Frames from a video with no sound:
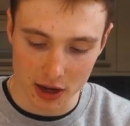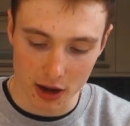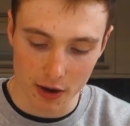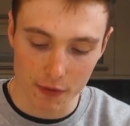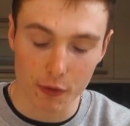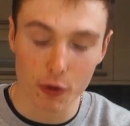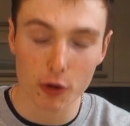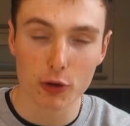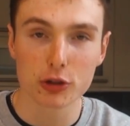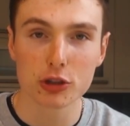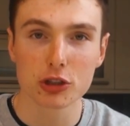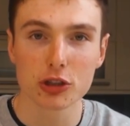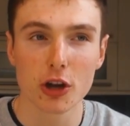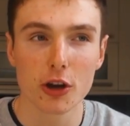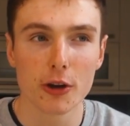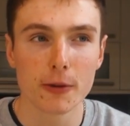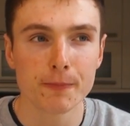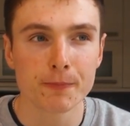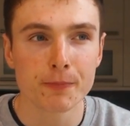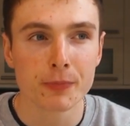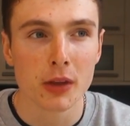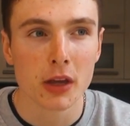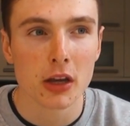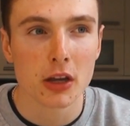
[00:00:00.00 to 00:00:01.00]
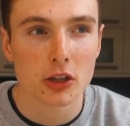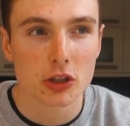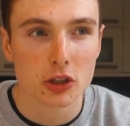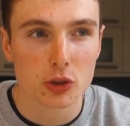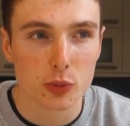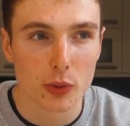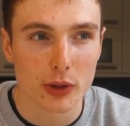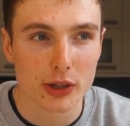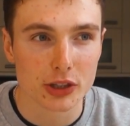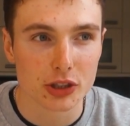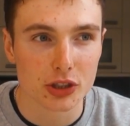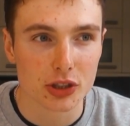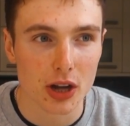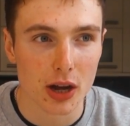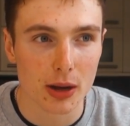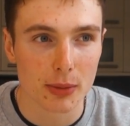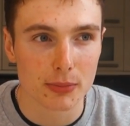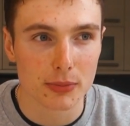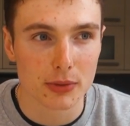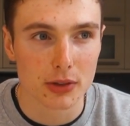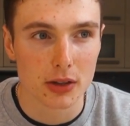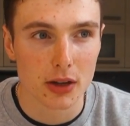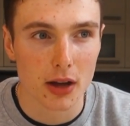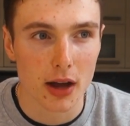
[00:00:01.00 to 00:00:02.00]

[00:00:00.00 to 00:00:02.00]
I've also switched up